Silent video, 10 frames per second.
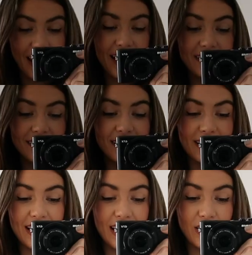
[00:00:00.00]
it
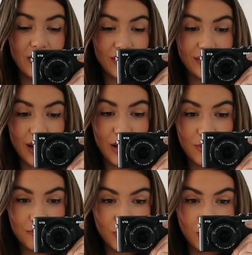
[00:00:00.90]
instantly looks a
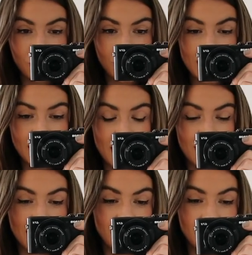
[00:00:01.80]
lot more
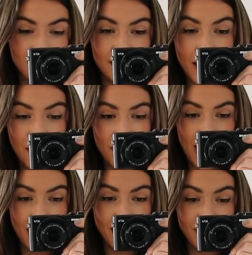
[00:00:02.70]
dressy than just a
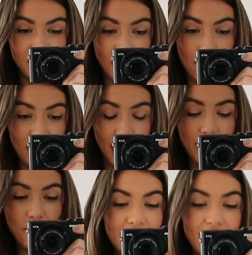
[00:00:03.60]
plain
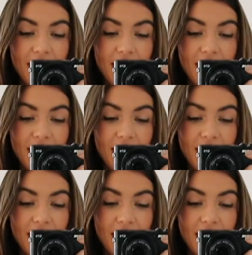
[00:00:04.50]
jumper.